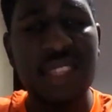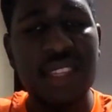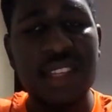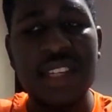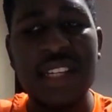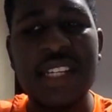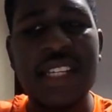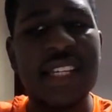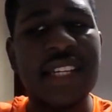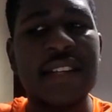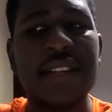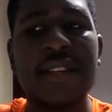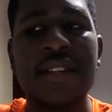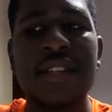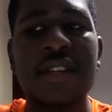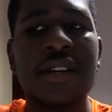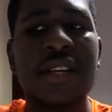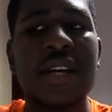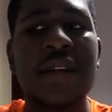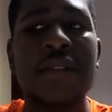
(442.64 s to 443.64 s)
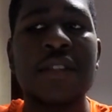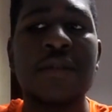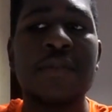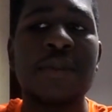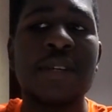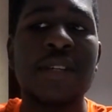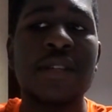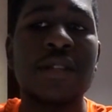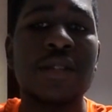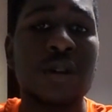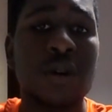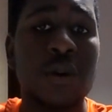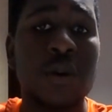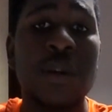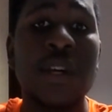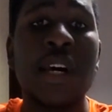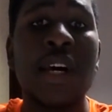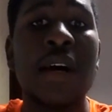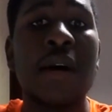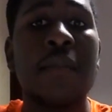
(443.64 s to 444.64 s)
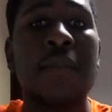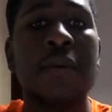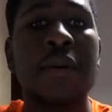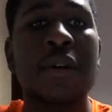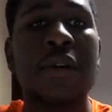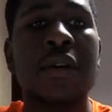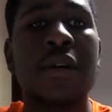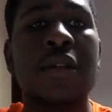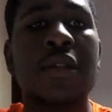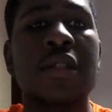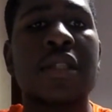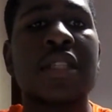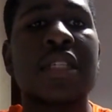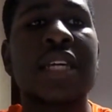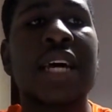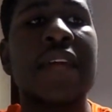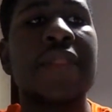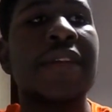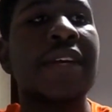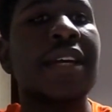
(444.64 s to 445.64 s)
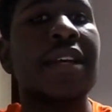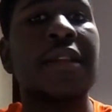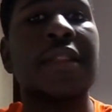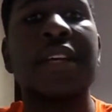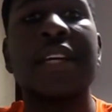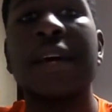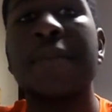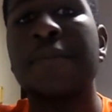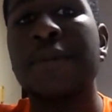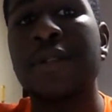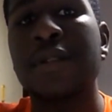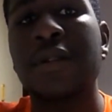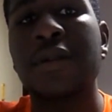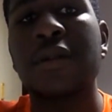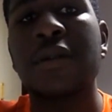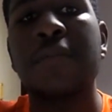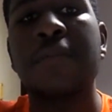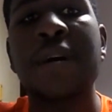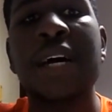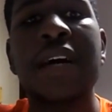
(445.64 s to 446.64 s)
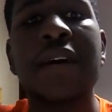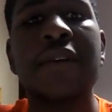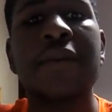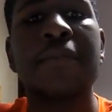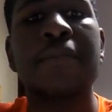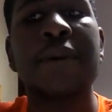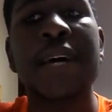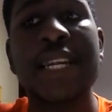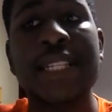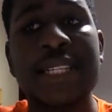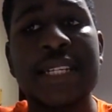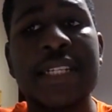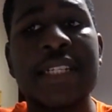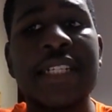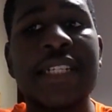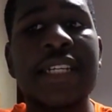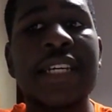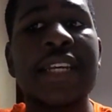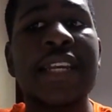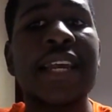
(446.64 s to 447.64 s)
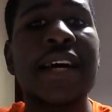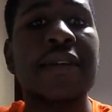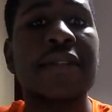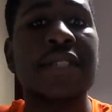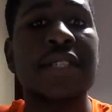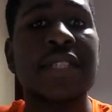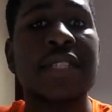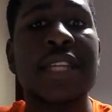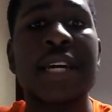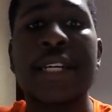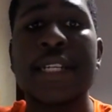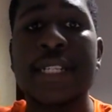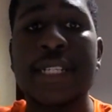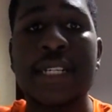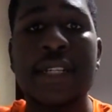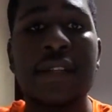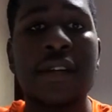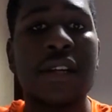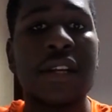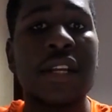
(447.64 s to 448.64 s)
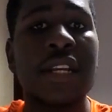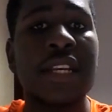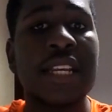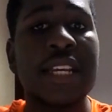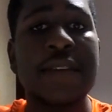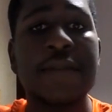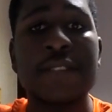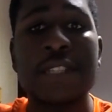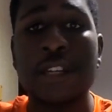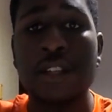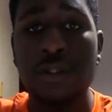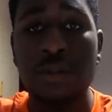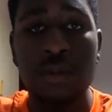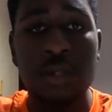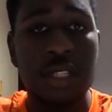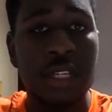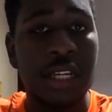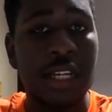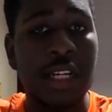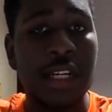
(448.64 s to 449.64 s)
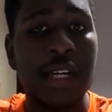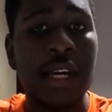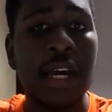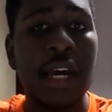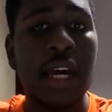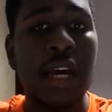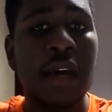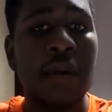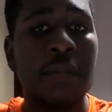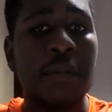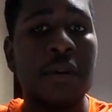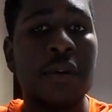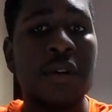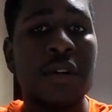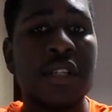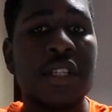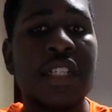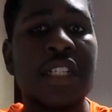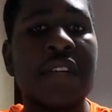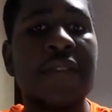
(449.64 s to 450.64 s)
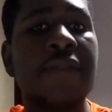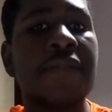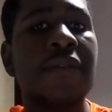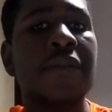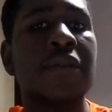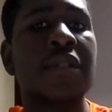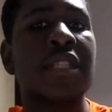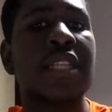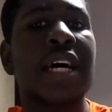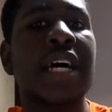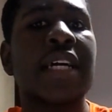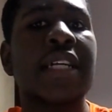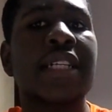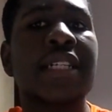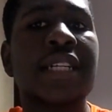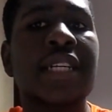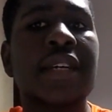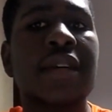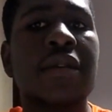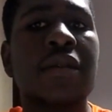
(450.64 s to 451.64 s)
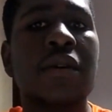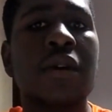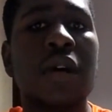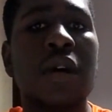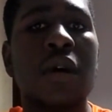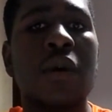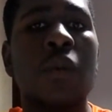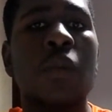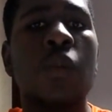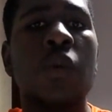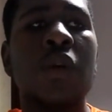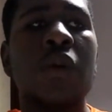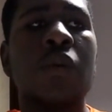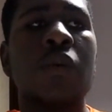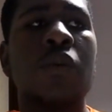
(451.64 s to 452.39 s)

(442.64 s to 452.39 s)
it didn't turn out to be so because at the end of the episode patty she announces that she's going to leave central city because she feels that she we